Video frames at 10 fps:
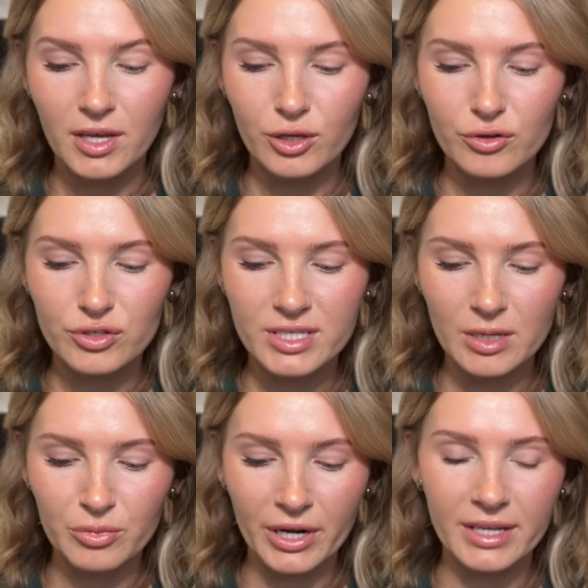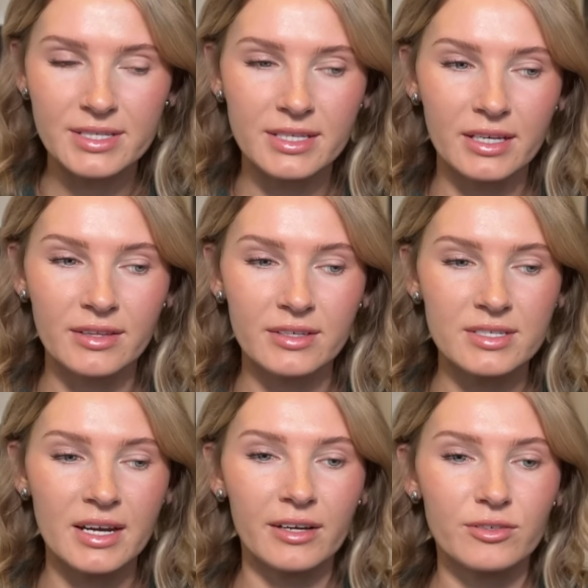usually some brands, the
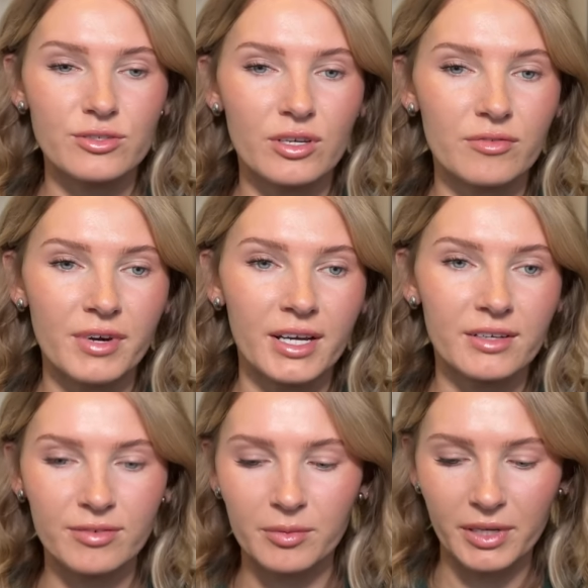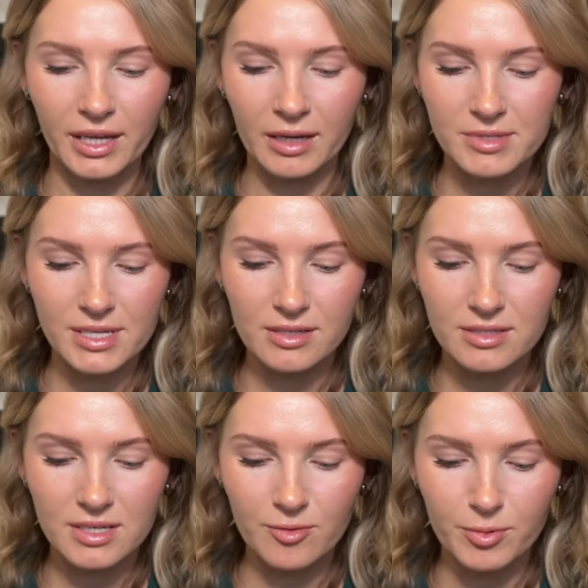styles you can find from like Amazon and
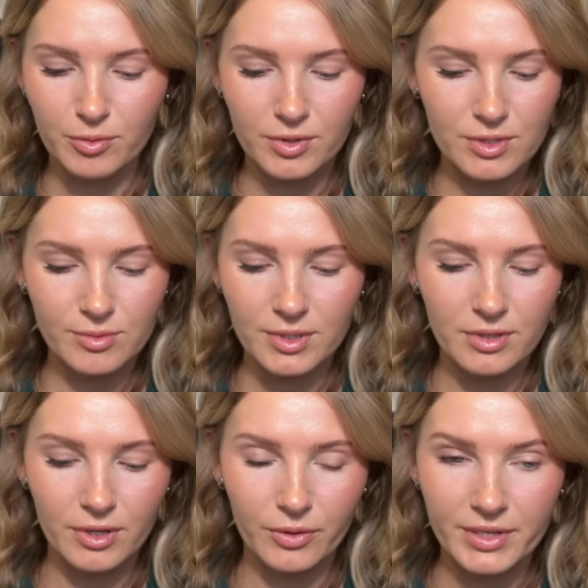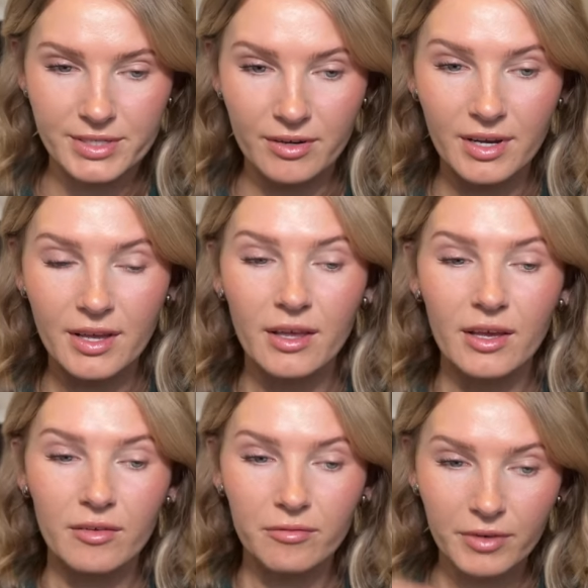stuff, but with this one, no, these are
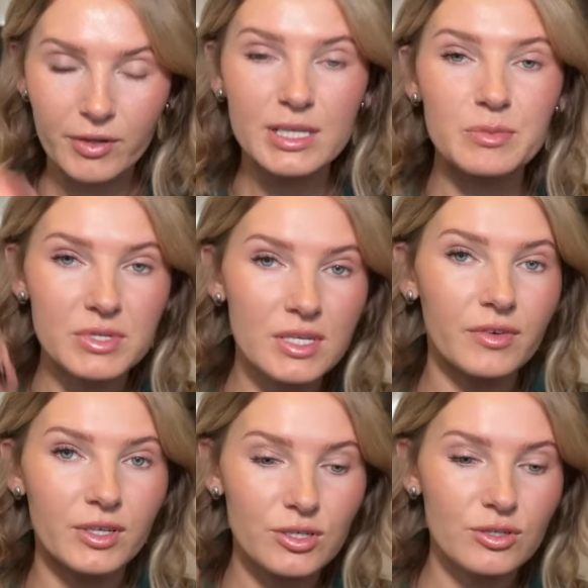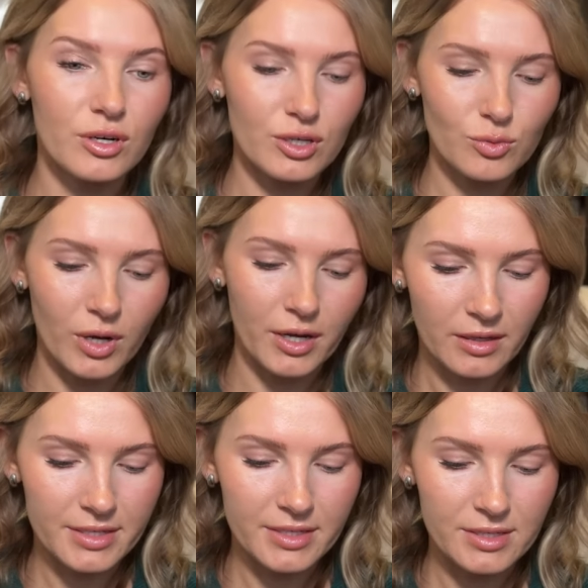very specific to Dark Swan. At
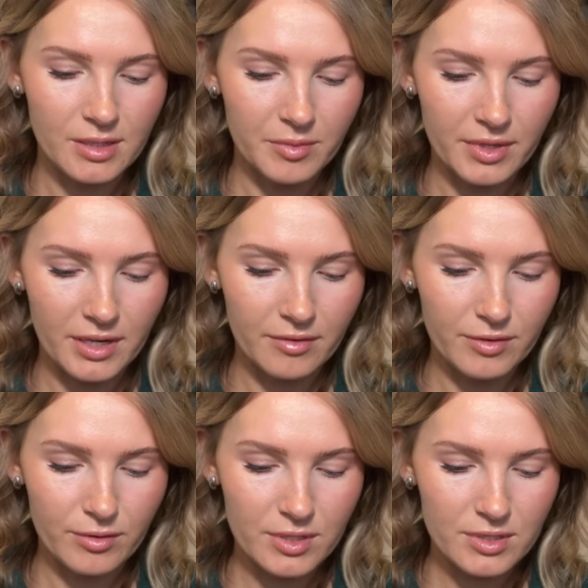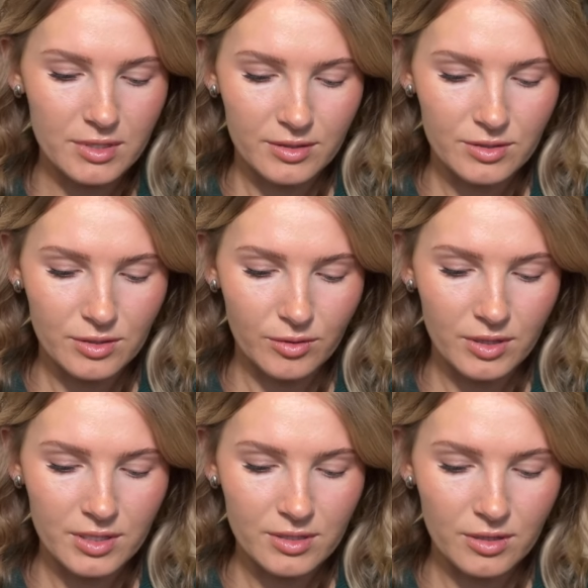least that's something that I've noticed. So
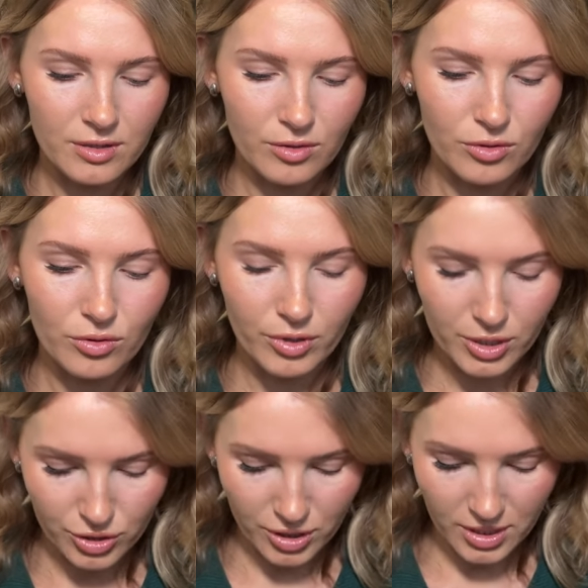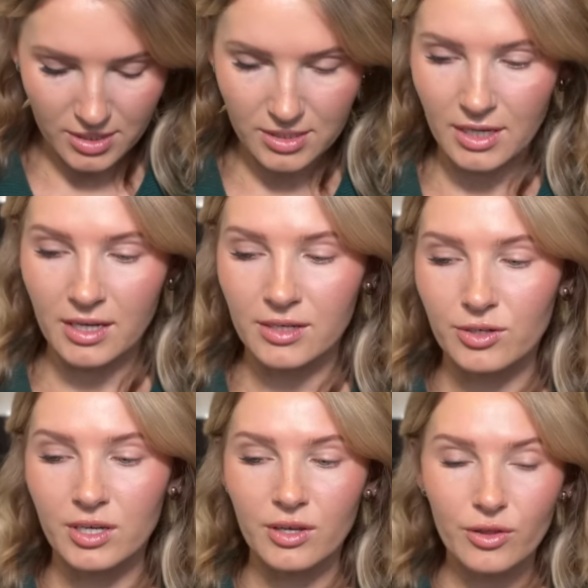these are gorgeous, and
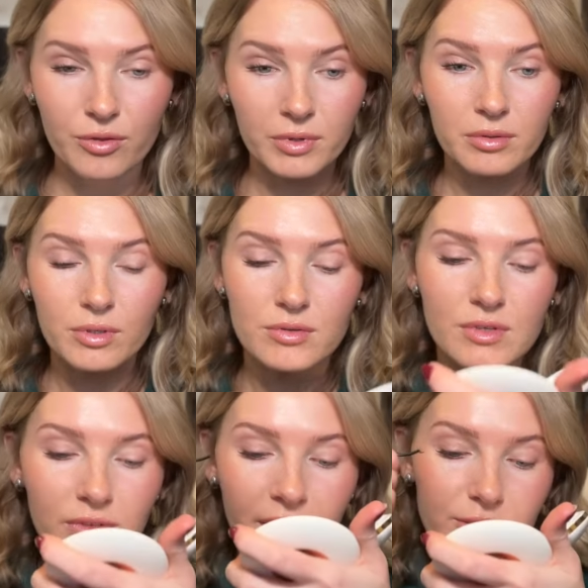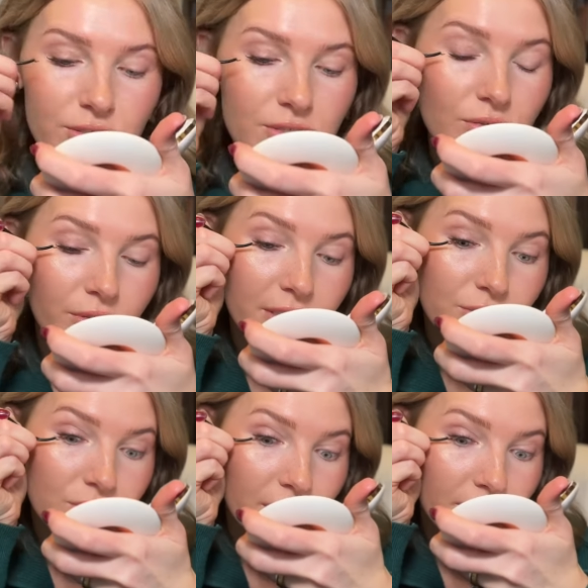you're getting three rows of lashes, so you're not
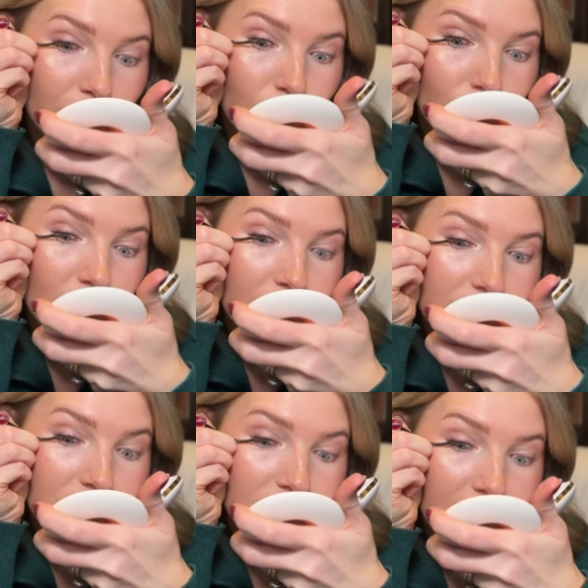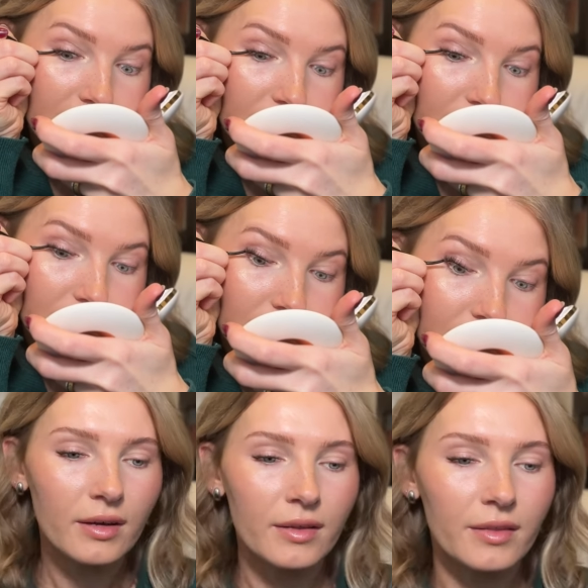just getting like one set, you know?
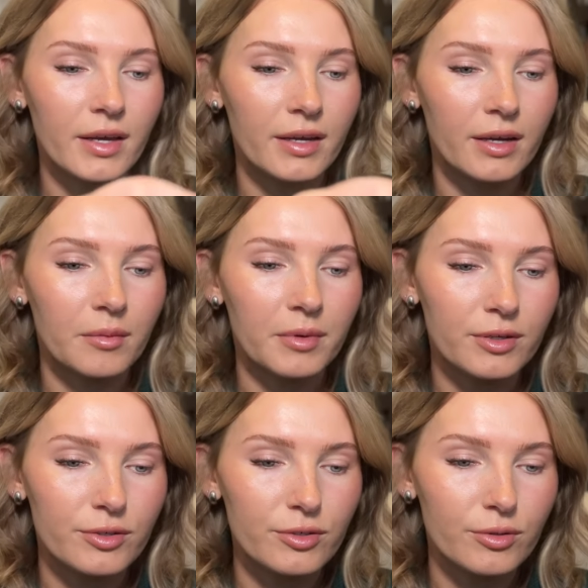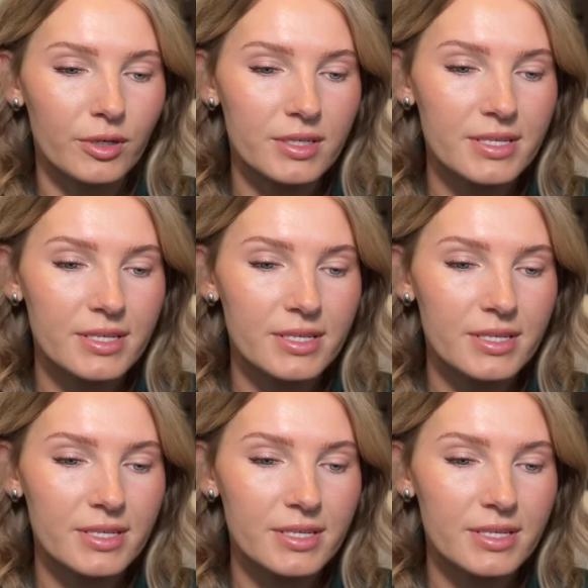And then I'm gonna do a